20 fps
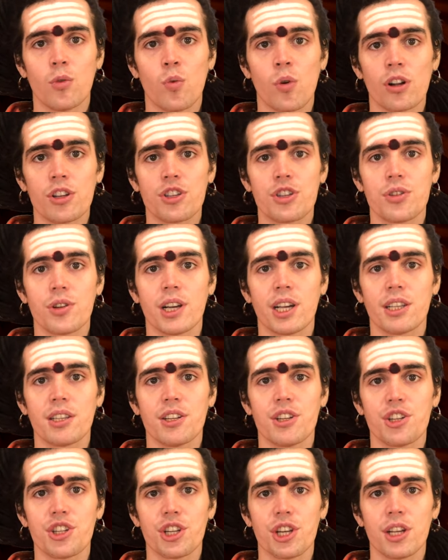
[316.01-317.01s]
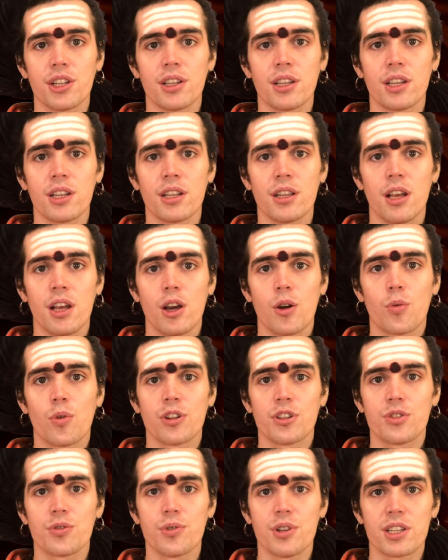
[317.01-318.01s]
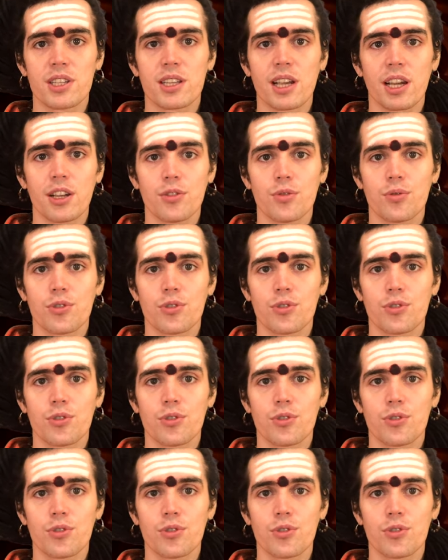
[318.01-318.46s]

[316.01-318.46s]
Once you get initiated, once you decide